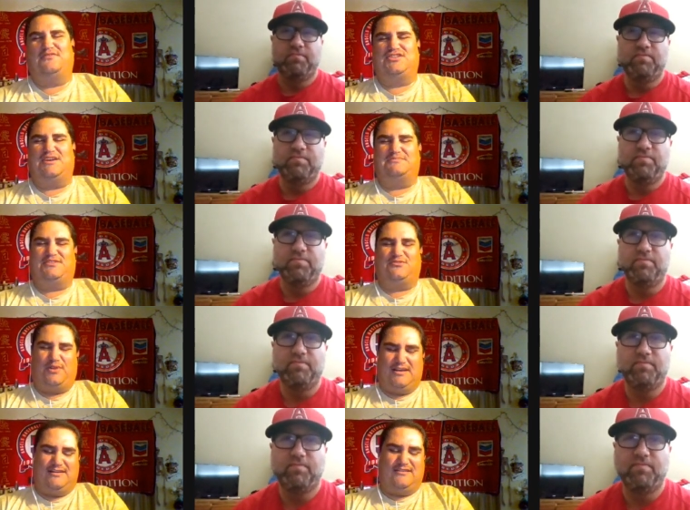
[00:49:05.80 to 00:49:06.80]
Speaker 1: James
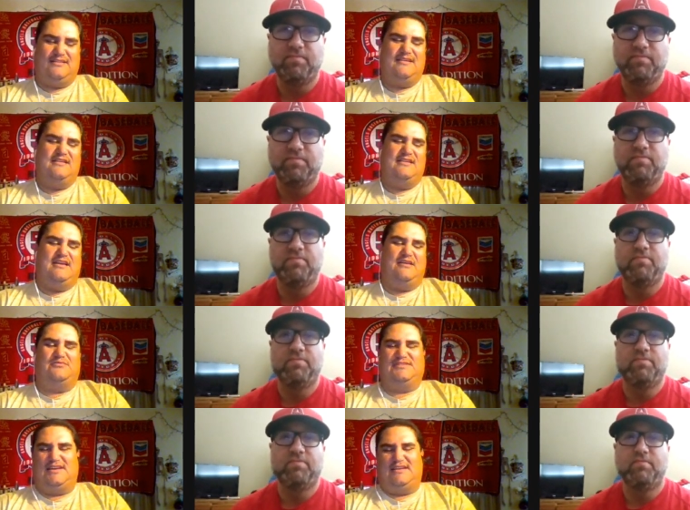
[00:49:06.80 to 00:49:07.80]
Squared. We'll
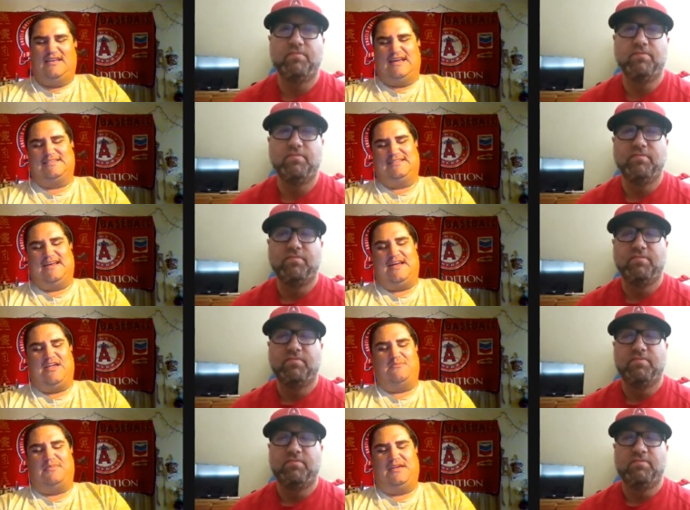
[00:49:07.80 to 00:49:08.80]
see you next
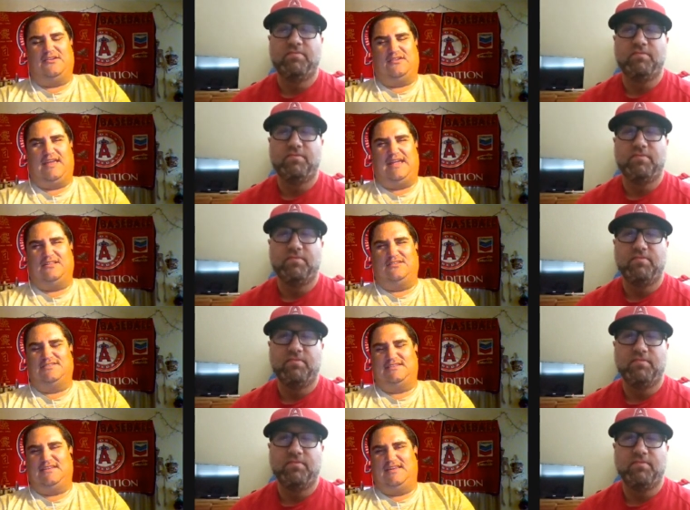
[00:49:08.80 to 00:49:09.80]
time here on
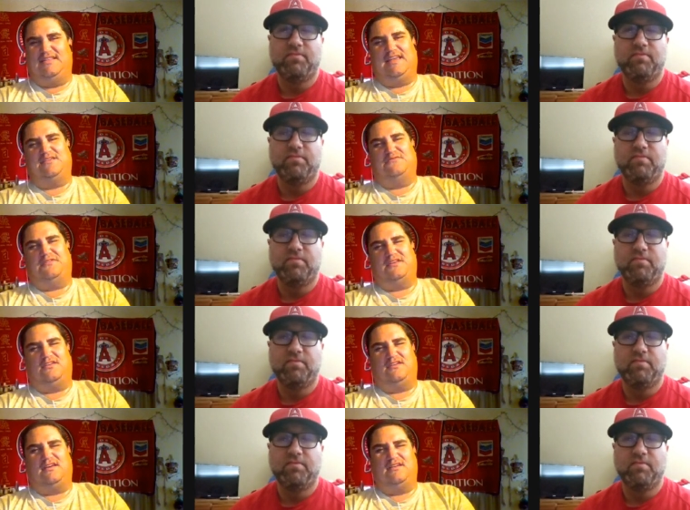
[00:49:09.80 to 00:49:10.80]
Halos in the
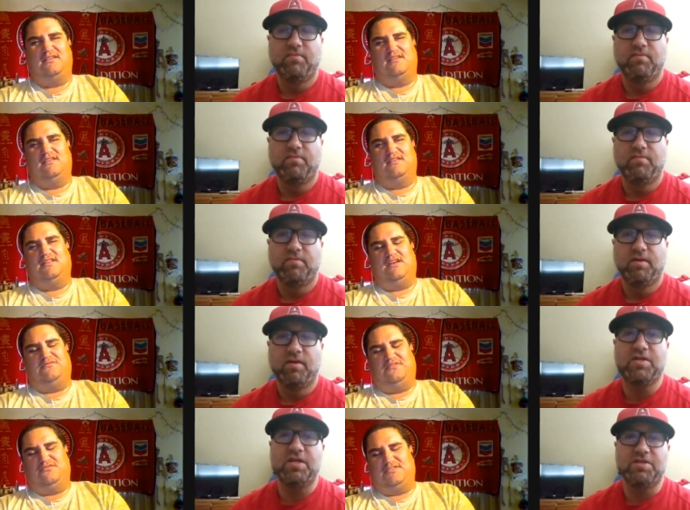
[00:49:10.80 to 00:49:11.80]
Infield. Later.
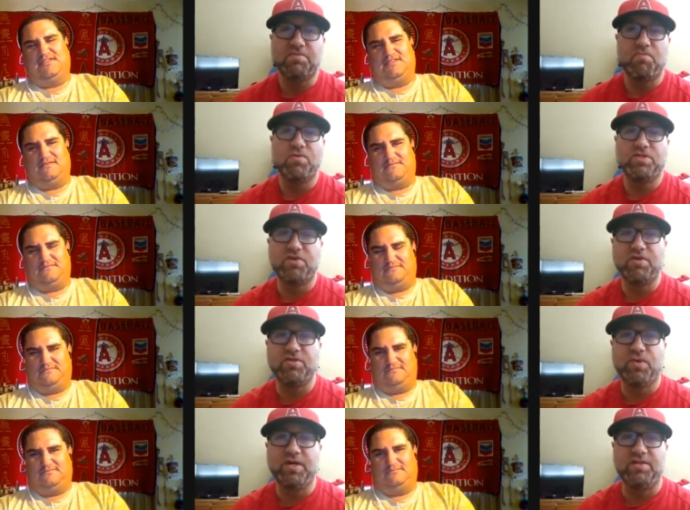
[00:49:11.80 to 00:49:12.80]
Let's folks.
Speaker 2: get some more series
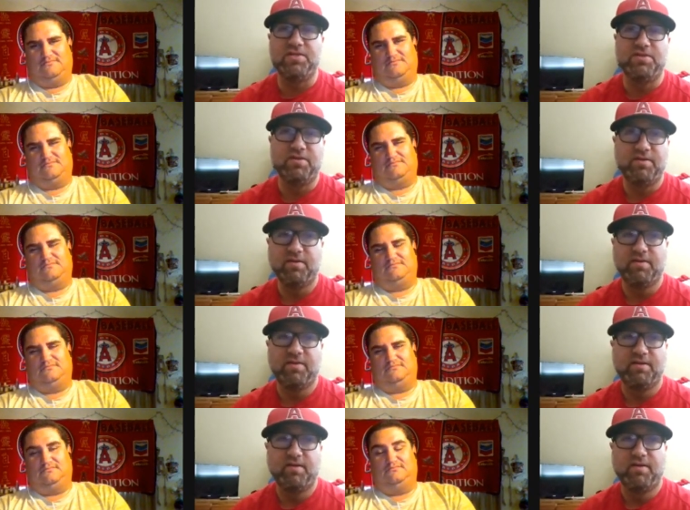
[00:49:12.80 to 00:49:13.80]
wins.
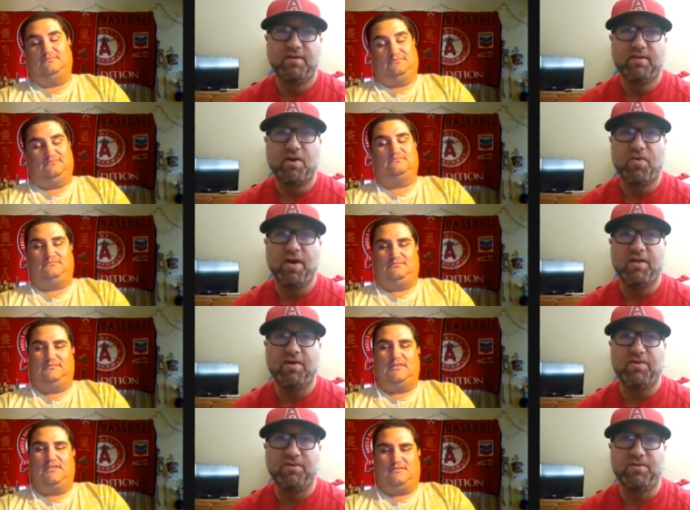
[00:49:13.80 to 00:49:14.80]
Go
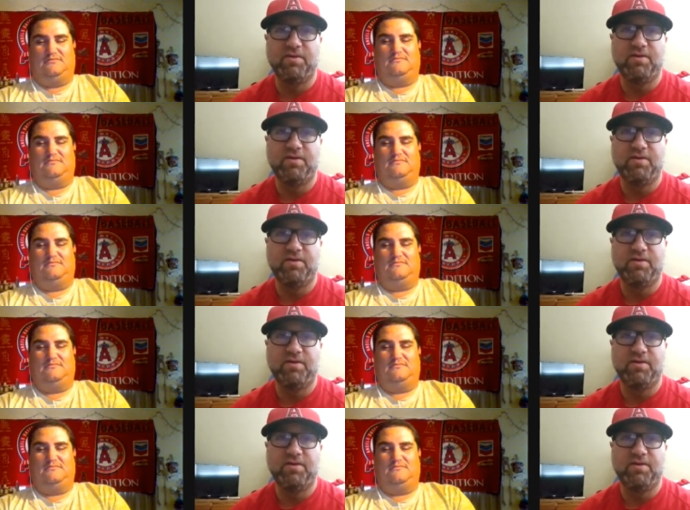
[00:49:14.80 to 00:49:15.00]
Halos.